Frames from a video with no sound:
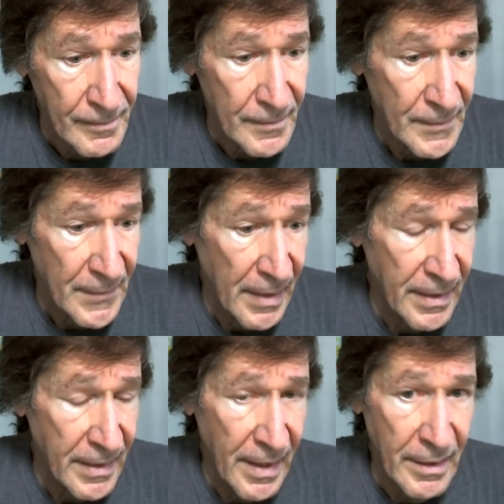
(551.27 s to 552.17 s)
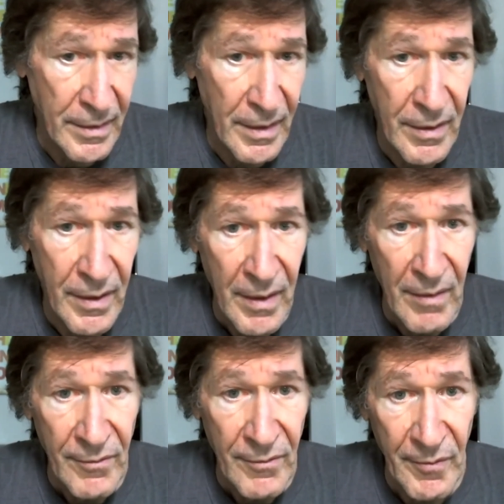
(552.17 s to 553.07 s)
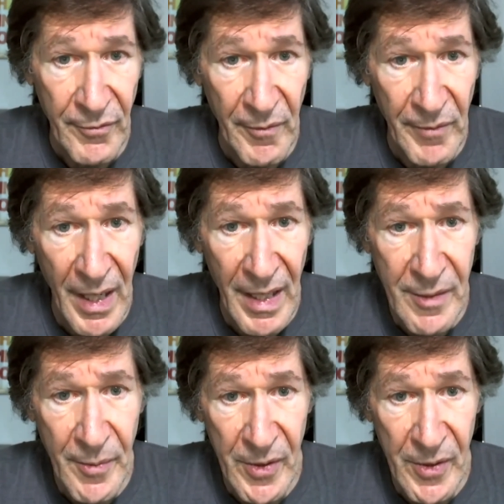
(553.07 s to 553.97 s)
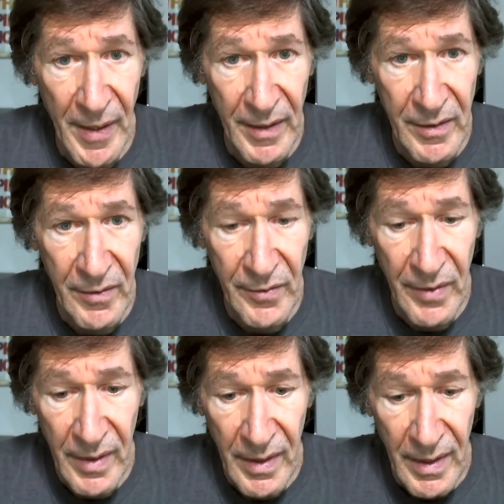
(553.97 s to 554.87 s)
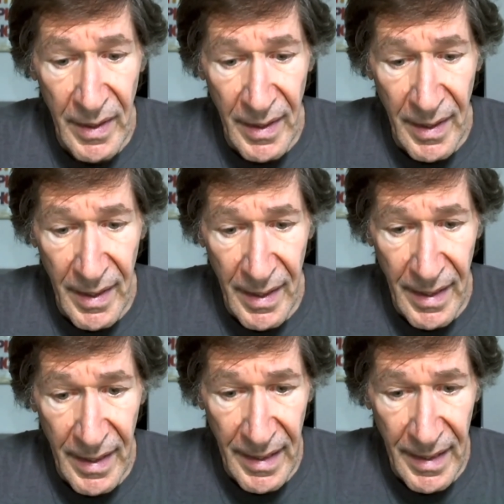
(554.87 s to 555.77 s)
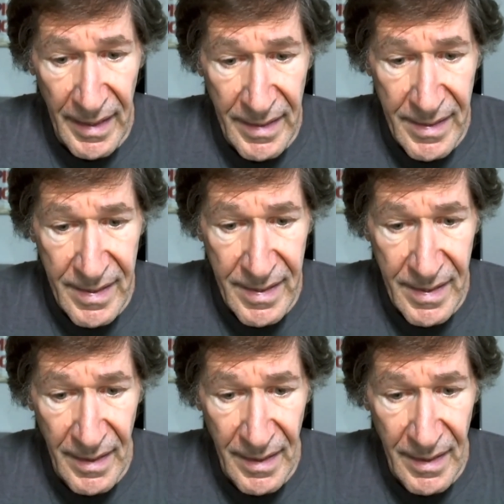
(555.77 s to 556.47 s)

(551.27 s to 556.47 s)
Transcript: again, you know, from God's perspective, it's